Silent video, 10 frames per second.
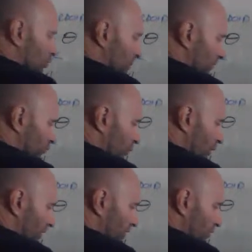loop is
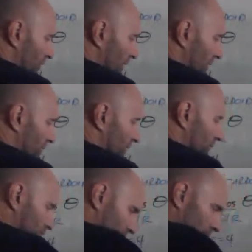1 unit
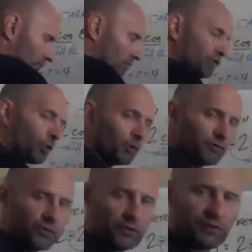
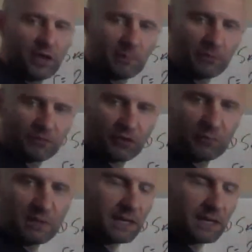towards the tip. It's going to